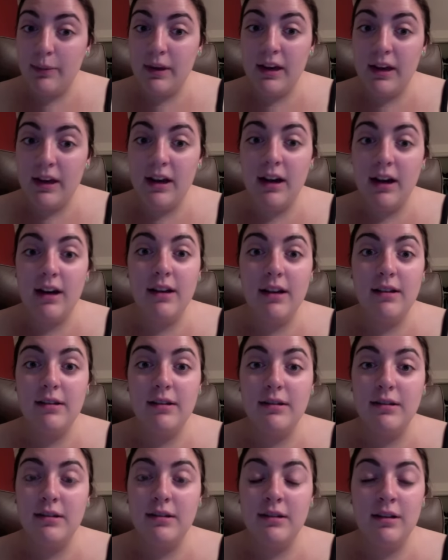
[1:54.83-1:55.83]

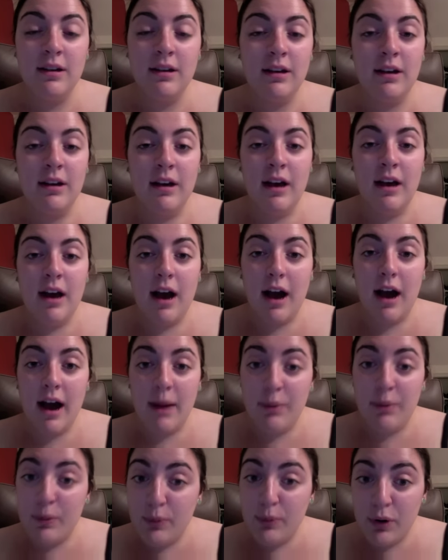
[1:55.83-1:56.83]
because I'm
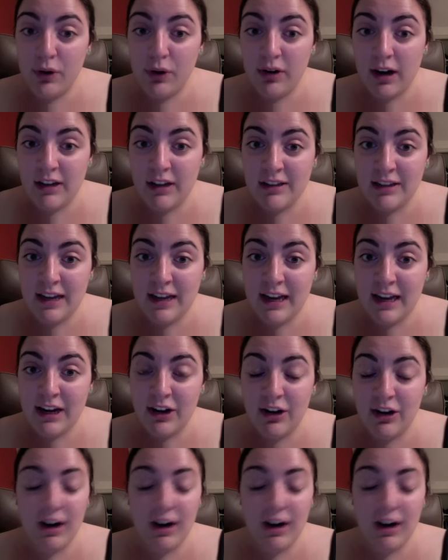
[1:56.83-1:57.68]
a procrastinator.